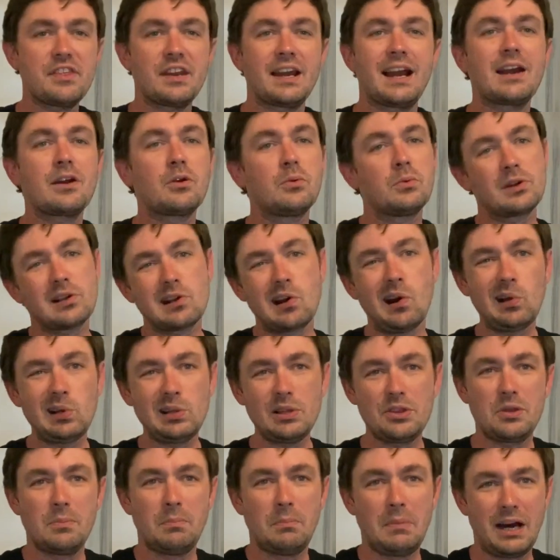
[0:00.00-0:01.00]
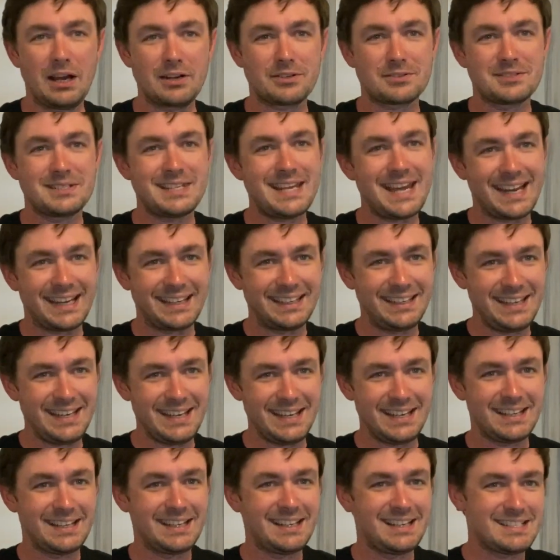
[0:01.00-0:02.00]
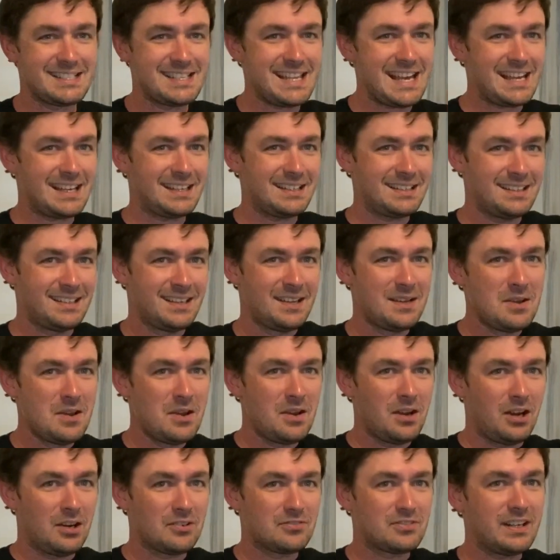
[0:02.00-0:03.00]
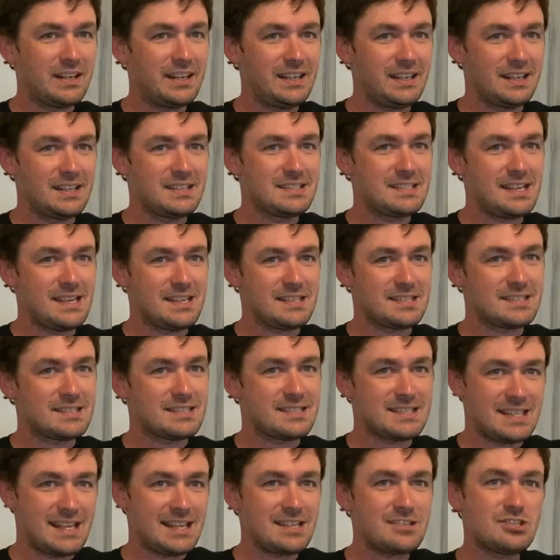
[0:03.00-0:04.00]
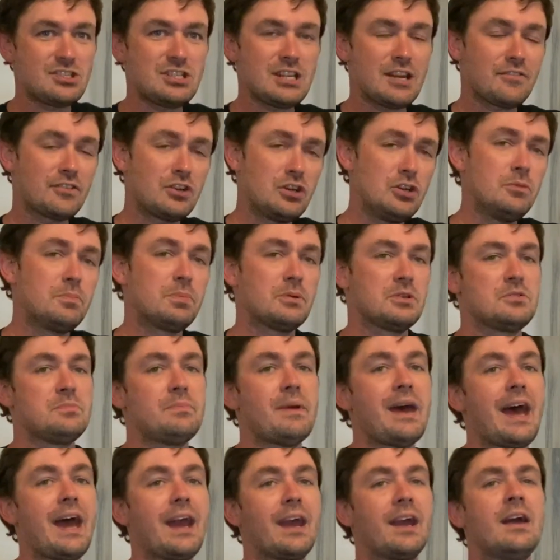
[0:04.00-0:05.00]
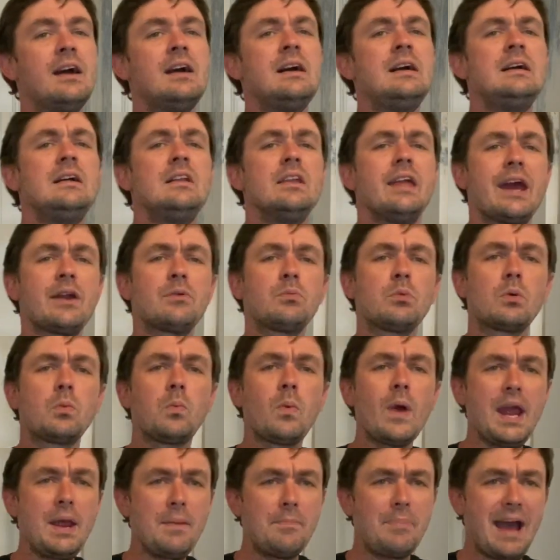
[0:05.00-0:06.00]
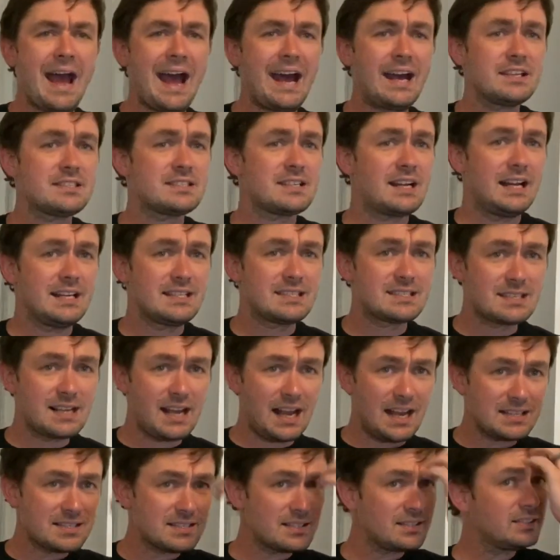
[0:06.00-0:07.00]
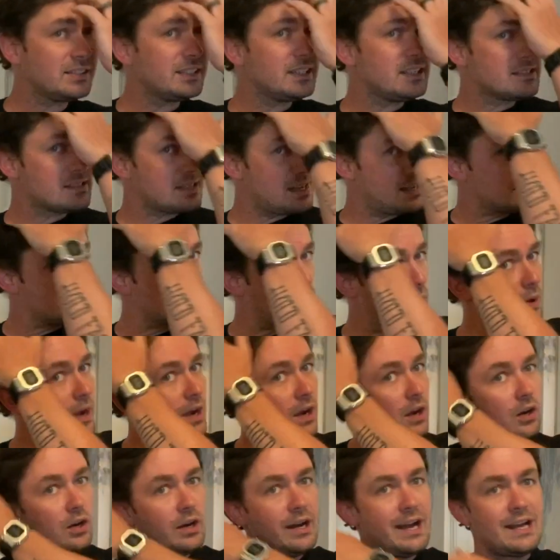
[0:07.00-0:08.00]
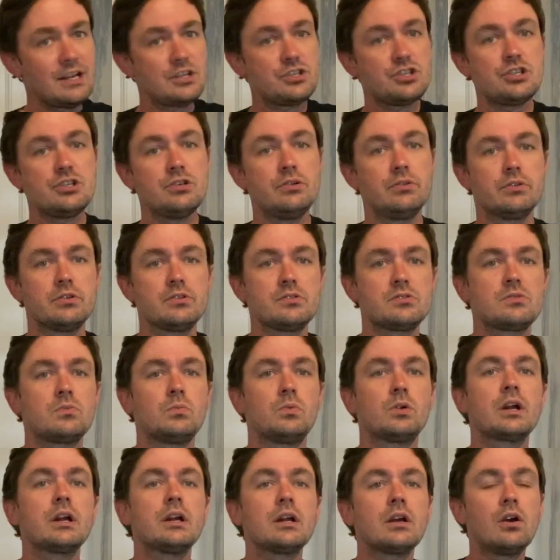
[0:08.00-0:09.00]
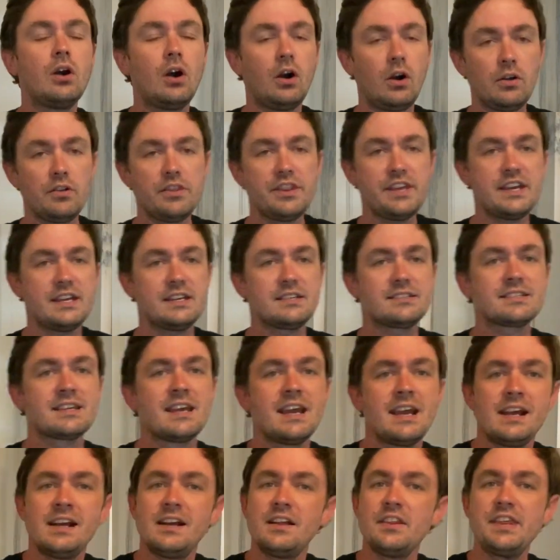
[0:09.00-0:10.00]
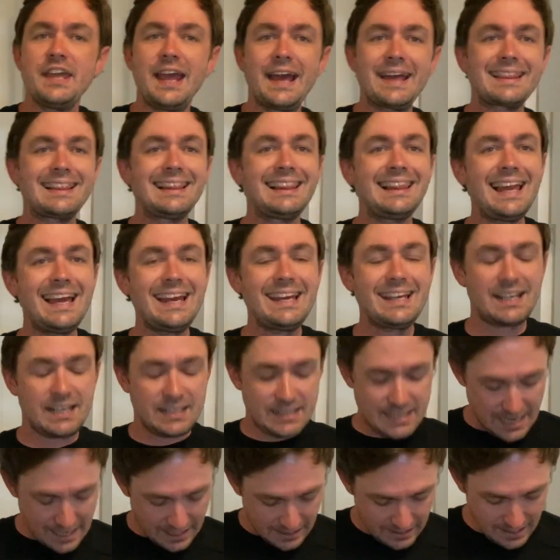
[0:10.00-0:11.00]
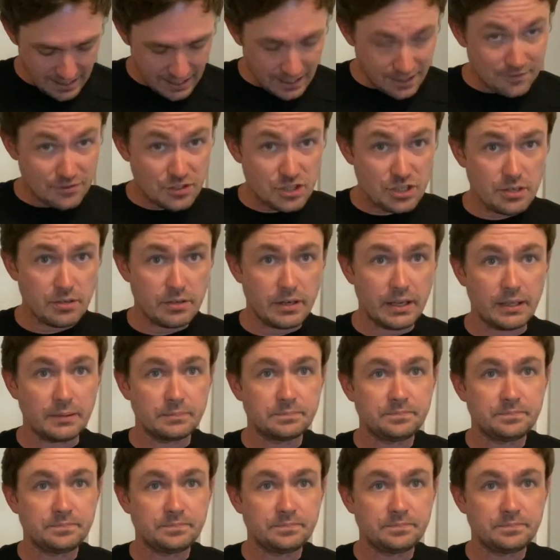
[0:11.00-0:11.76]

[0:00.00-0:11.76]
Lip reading: I don't want to call it the modern technique because that already exists. That's Jeff Cooper's bag. And we're way past isosceles as well as shooters. We're going to call this the athletic technique of shooting.